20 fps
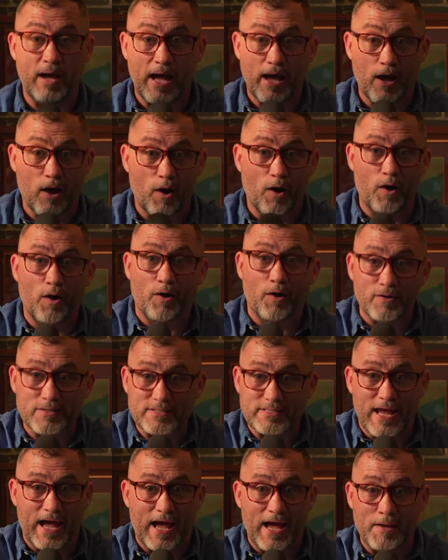all
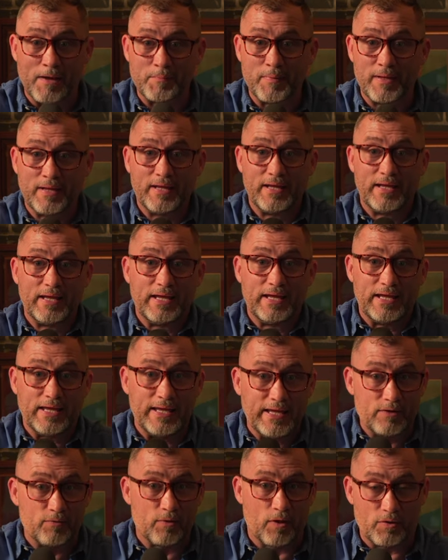time
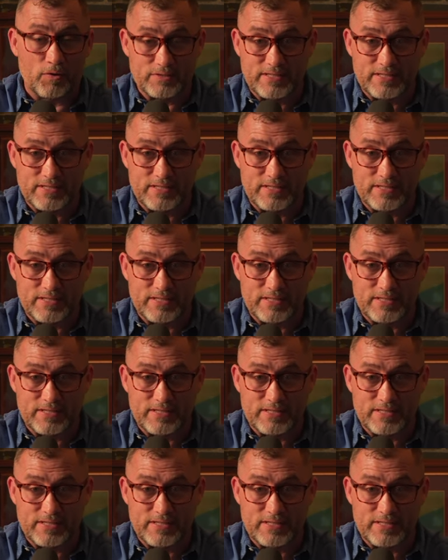heroes.